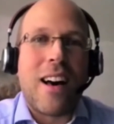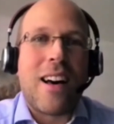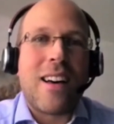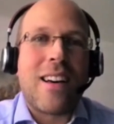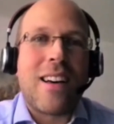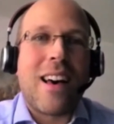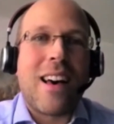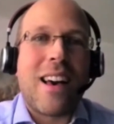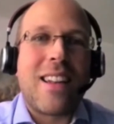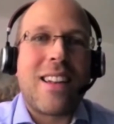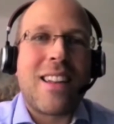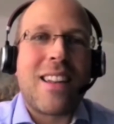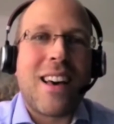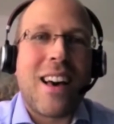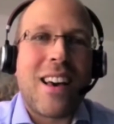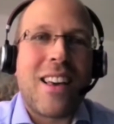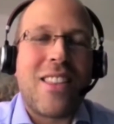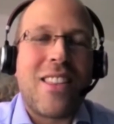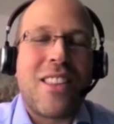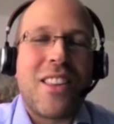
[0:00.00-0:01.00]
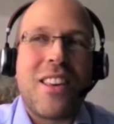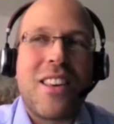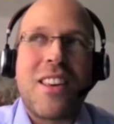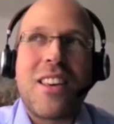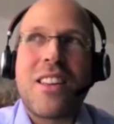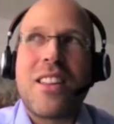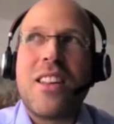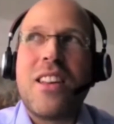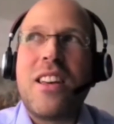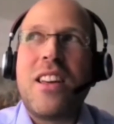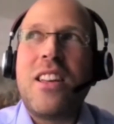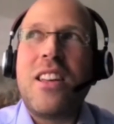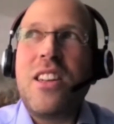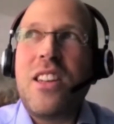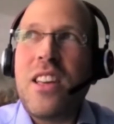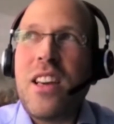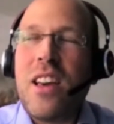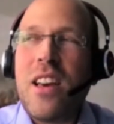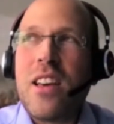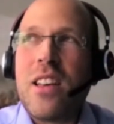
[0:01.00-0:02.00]
And I think
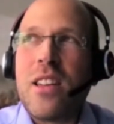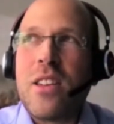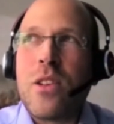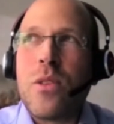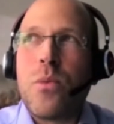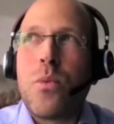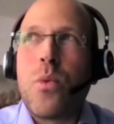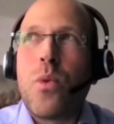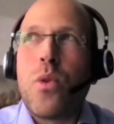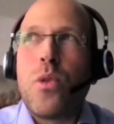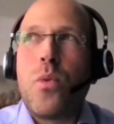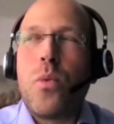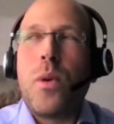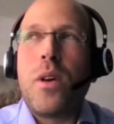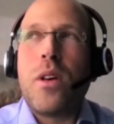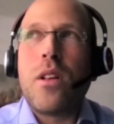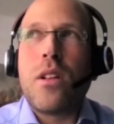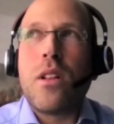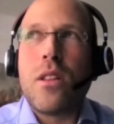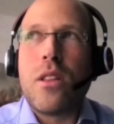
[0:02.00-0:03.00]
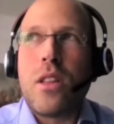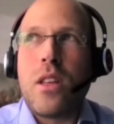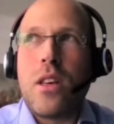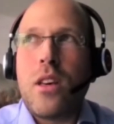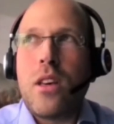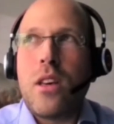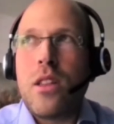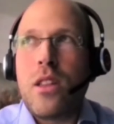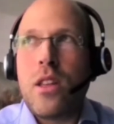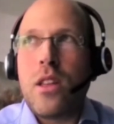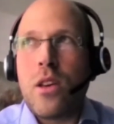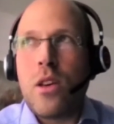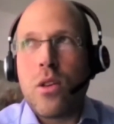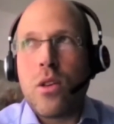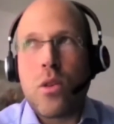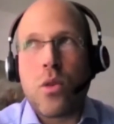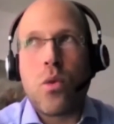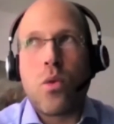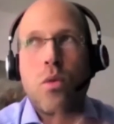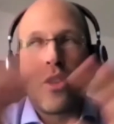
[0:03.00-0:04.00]
in the end, what will
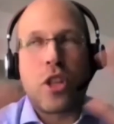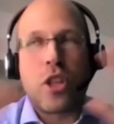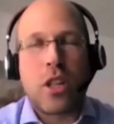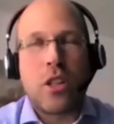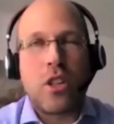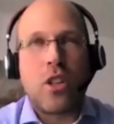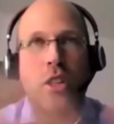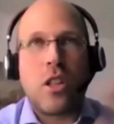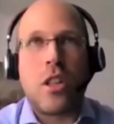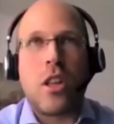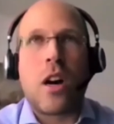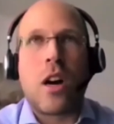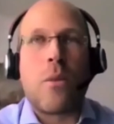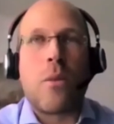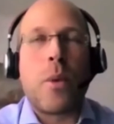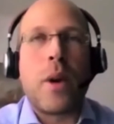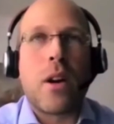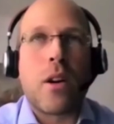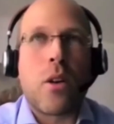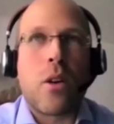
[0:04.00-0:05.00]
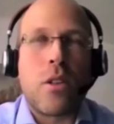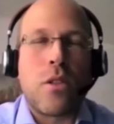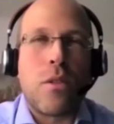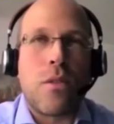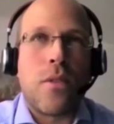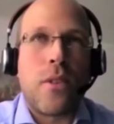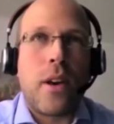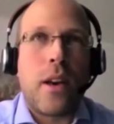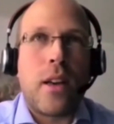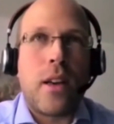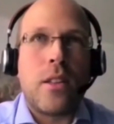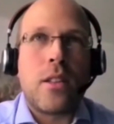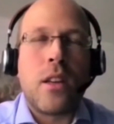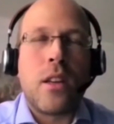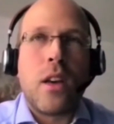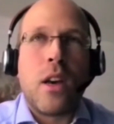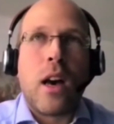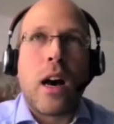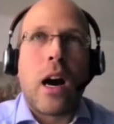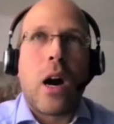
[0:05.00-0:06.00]
the whole changes that we are going to face,
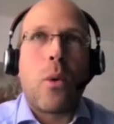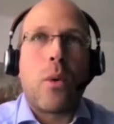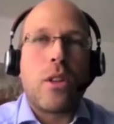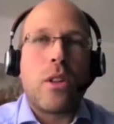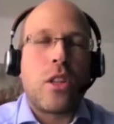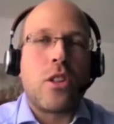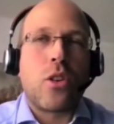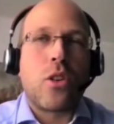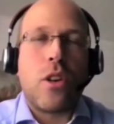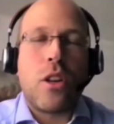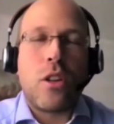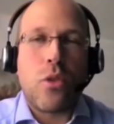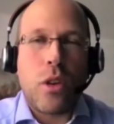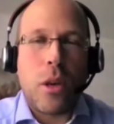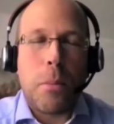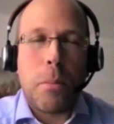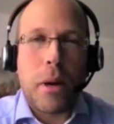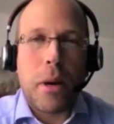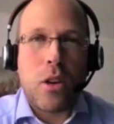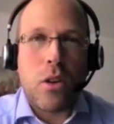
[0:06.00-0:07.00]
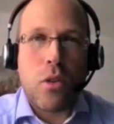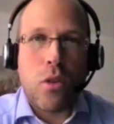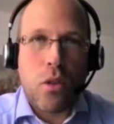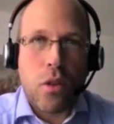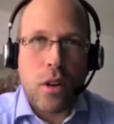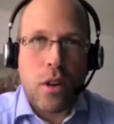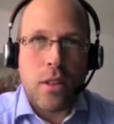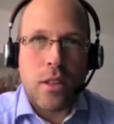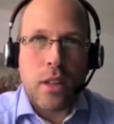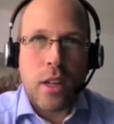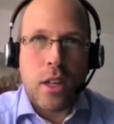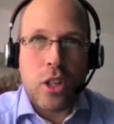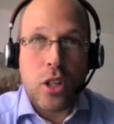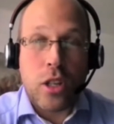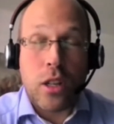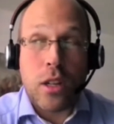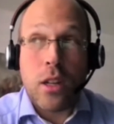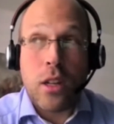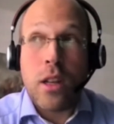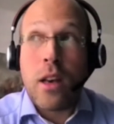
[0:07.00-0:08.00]
how it is going to impact your
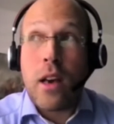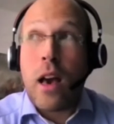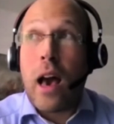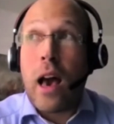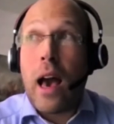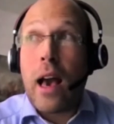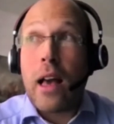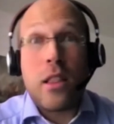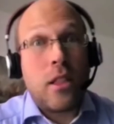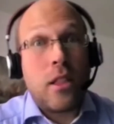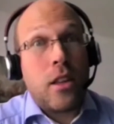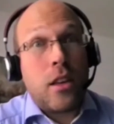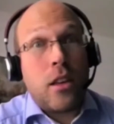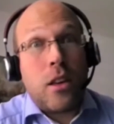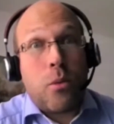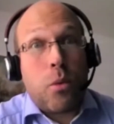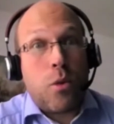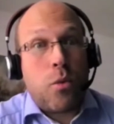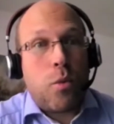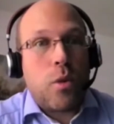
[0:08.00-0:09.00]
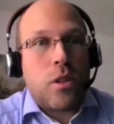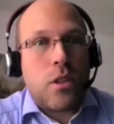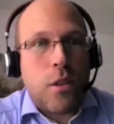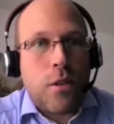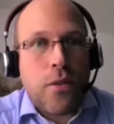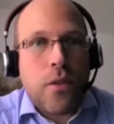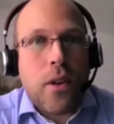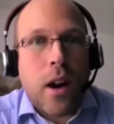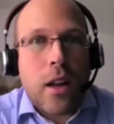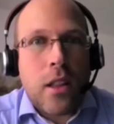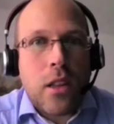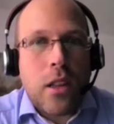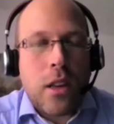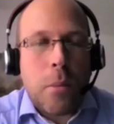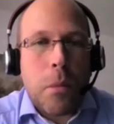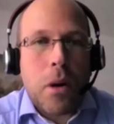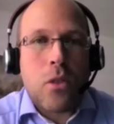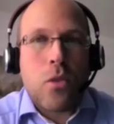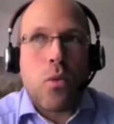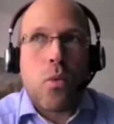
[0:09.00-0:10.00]
organization, and what will define
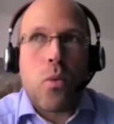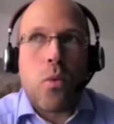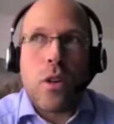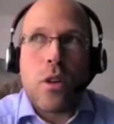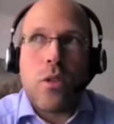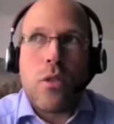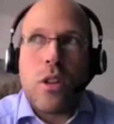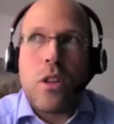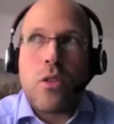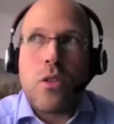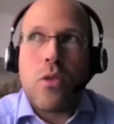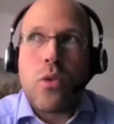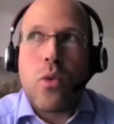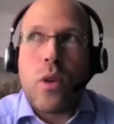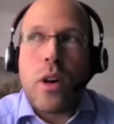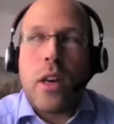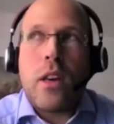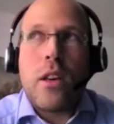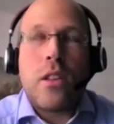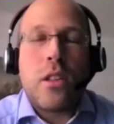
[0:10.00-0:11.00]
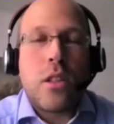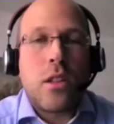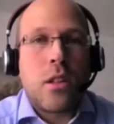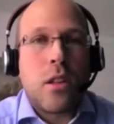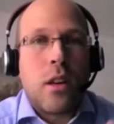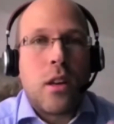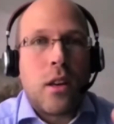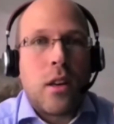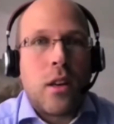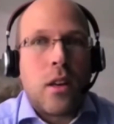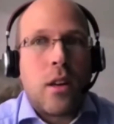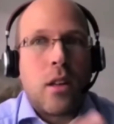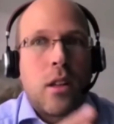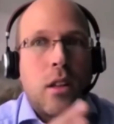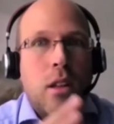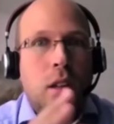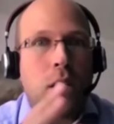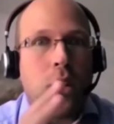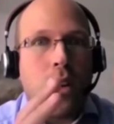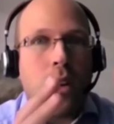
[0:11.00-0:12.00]
the amount of work you need to do is
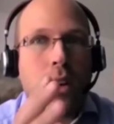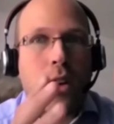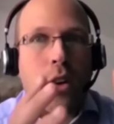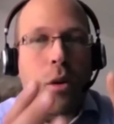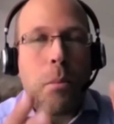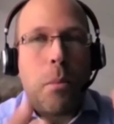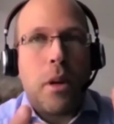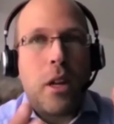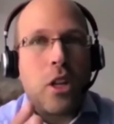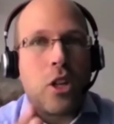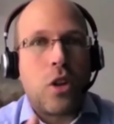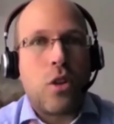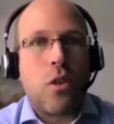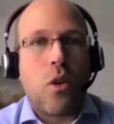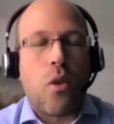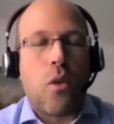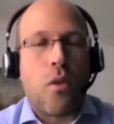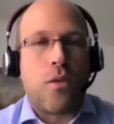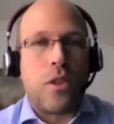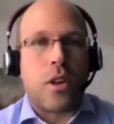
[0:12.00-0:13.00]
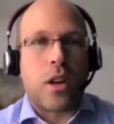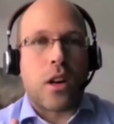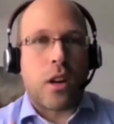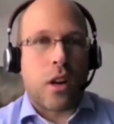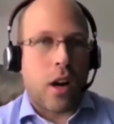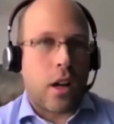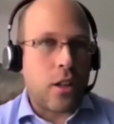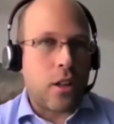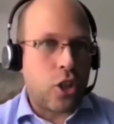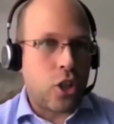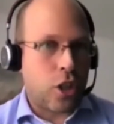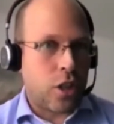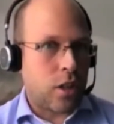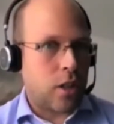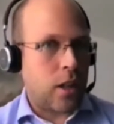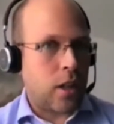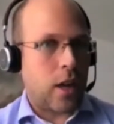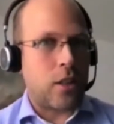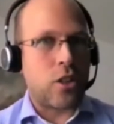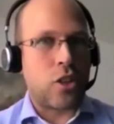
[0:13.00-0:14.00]
the combination of the
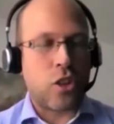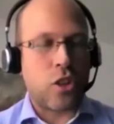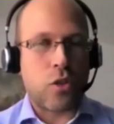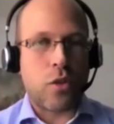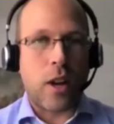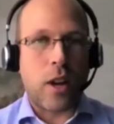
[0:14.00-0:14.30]
culture and